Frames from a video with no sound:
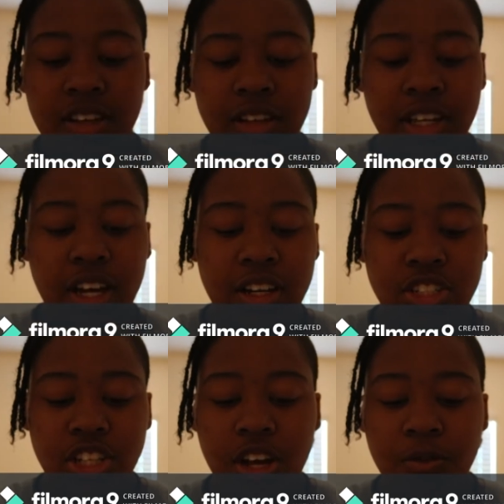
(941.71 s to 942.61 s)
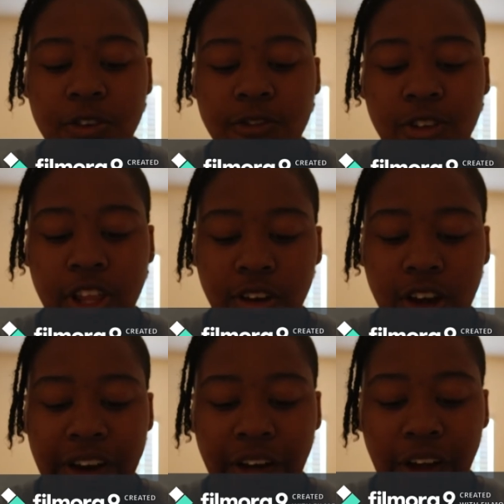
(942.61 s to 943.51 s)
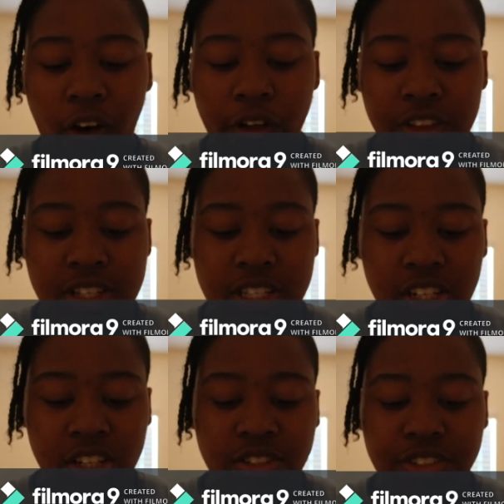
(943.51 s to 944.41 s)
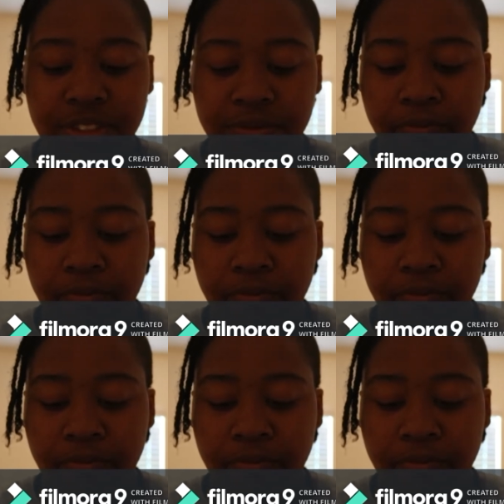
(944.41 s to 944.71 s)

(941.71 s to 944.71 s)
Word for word: he got she got one for like all the seniors